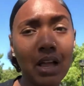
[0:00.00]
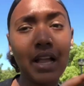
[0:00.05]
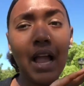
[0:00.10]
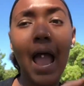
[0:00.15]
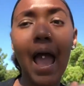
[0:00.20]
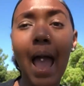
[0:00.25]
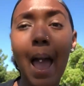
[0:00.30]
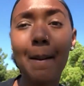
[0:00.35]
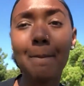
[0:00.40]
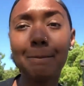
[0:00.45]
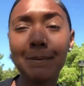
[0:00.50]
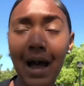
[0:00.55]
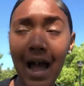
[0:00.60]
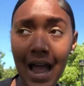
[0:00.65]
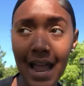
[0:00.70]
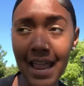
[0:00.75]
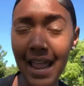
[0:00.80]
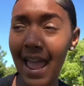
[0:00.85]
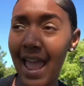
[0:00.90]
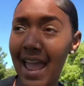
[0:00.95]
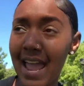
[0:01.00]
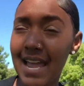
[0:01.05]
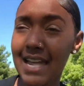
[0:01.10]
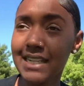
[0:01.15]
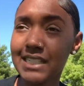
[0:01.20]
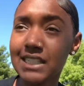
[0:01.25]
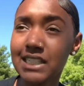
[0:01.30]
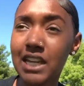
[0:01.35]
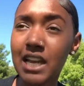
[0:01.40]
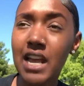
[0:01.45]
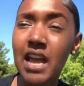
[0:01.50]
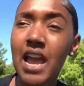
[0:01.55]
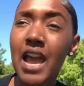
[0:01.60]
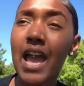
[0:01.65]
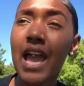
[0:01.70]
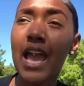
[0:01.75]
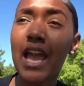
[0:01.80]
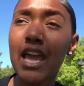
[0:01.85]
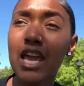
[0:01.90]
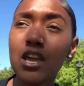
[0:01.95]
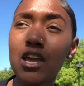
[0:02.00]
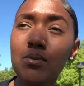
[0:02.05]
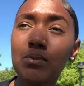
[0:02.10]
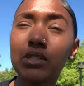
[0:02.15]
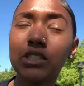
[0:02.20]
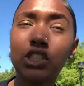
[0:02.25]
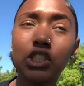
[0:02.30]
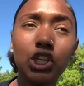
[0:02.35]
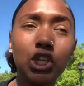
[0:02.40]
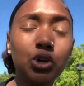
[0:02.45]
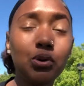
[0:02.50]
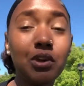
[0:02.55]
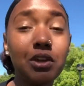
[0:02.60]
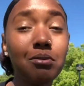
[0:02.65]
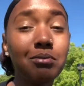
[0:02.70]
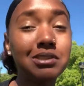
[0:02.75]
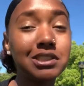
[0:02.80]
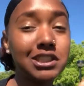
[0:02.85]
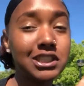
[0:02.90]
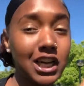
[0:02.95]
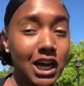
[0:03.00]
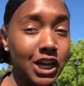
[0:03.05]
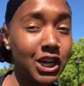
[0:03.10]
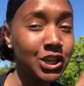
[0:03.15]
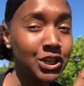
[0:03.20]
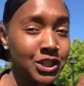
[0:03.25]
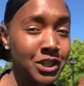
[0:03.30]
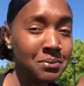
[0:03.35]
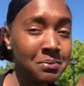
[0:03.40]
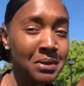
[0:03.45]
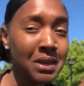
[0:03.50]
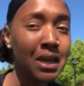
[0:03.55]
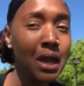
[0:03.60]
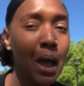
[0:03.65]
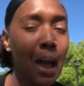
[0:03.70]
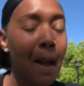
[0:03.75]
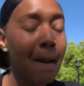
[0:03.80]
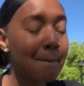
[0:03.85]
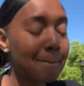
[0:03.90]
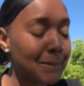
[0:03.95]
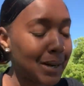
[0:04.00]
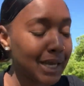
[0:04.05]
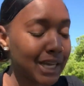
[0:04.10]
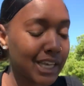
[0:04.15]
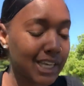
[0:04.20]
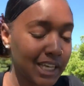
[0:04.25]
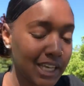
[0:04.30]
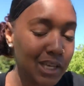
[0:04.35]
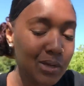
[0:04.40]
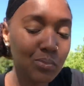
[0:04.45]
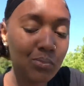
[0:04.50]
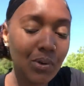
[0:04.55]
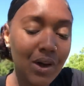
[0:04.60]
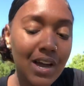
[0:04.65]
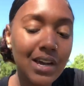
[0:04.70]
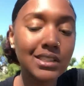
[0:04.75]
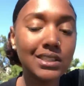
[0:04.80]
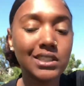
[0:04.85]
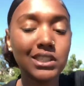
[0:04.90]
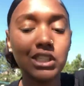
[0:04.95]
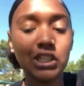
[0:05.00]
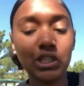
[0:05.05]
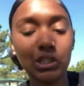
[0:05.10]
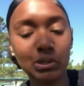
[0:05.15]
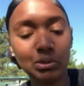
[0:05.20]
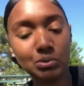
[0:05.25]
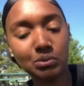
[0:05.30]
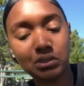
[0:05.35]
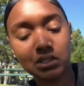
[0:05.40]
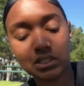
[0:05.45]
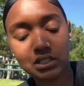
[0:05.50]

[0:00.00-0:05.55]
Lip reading: Like, at my age, he was cute. He was younger than me, but he was cute.